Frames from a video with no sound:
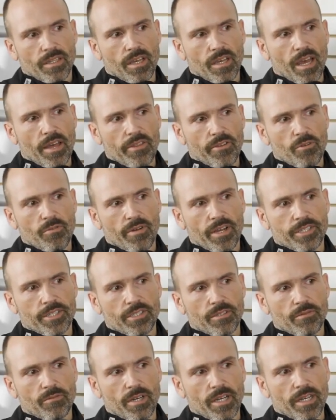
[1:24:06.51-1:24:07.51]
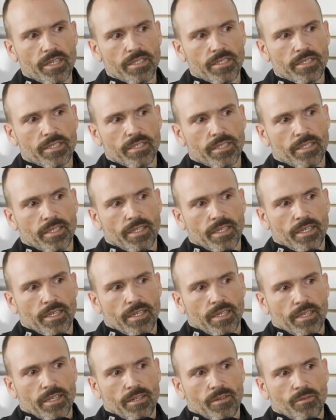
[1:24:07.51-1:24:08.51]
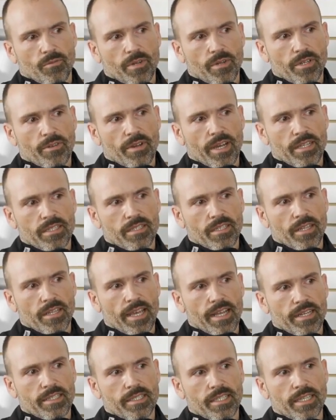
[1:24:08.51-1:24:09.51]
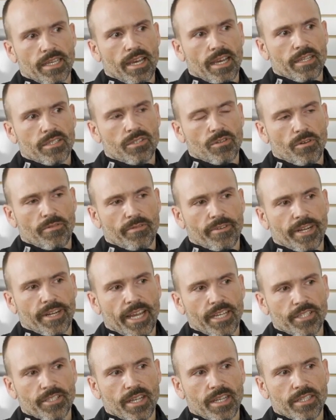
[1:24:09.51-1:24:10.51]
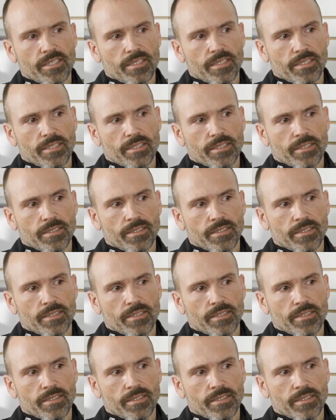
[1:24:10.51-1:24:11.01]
other question was, when do I select TS over HS?